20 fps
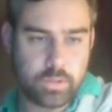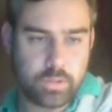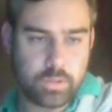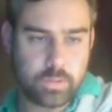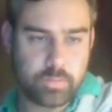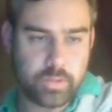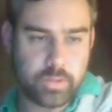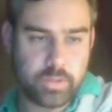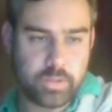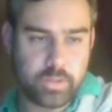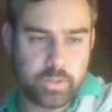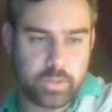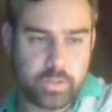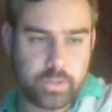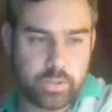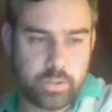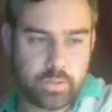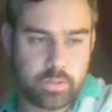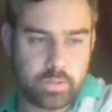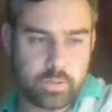
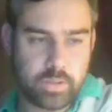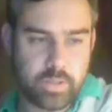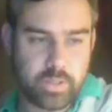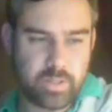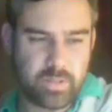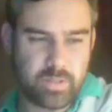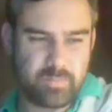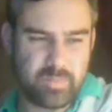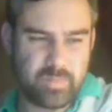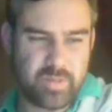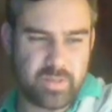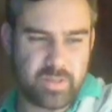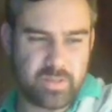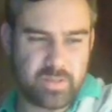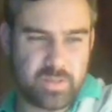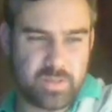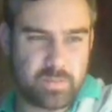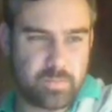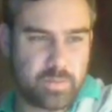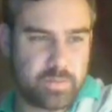Pitching. I could pitch the
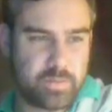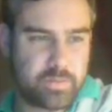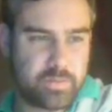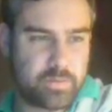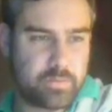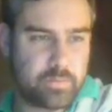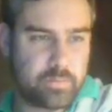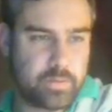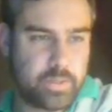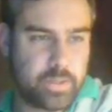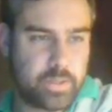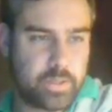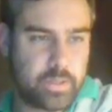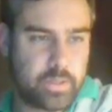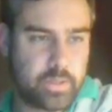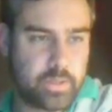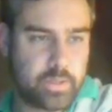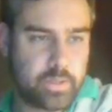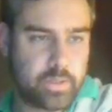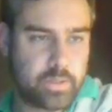Splinter
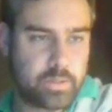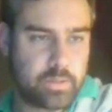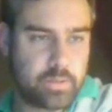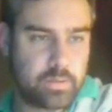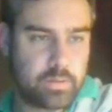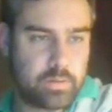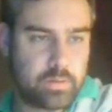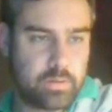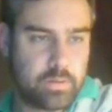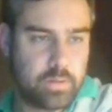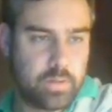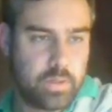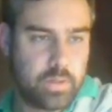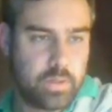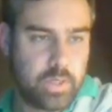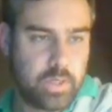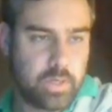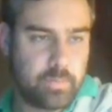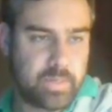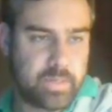Twin.
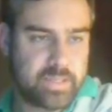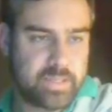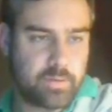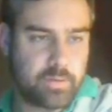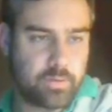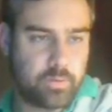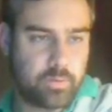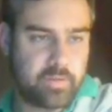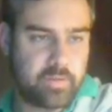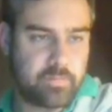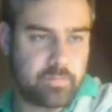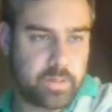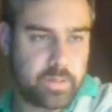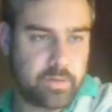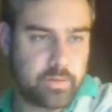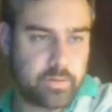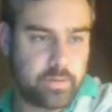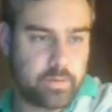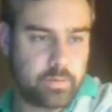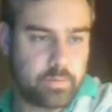It makes the Goyf bigger
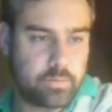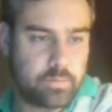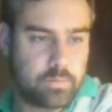though.